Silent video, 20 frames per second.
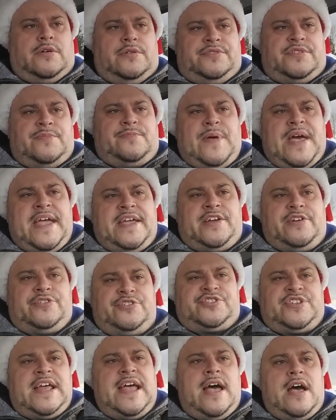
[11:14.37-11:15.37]
The
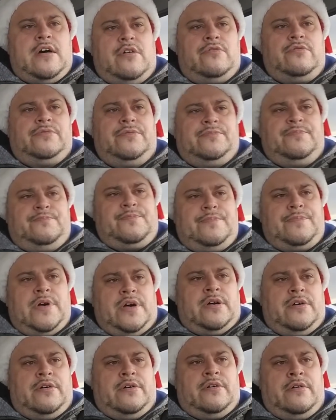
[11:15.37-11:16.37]
bankers now
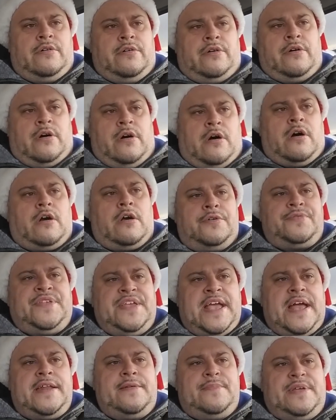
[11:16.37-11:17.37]
are
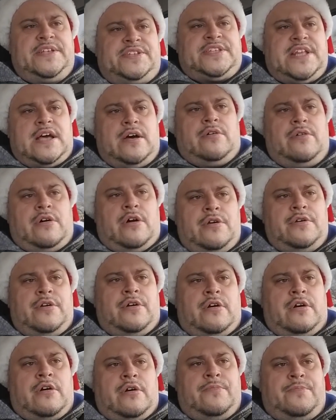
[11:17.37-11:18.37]
the enemies now.
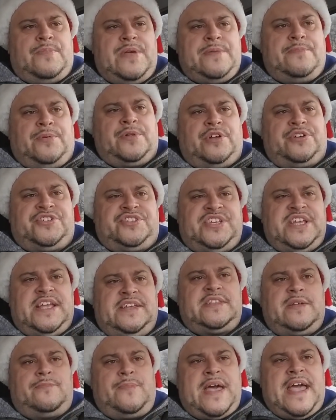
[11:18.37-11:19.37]
Are people are
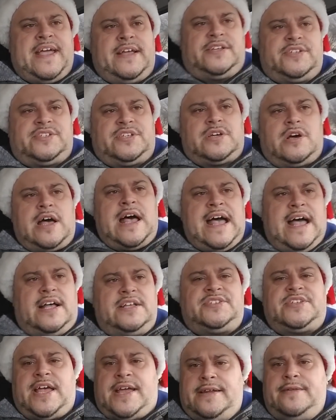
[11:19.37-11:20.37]
seeing the banks
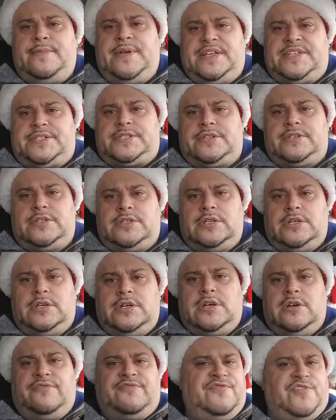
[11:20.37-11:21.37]
as enemies.
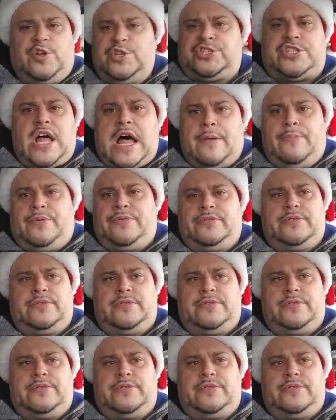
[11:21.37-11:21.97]
Full stop.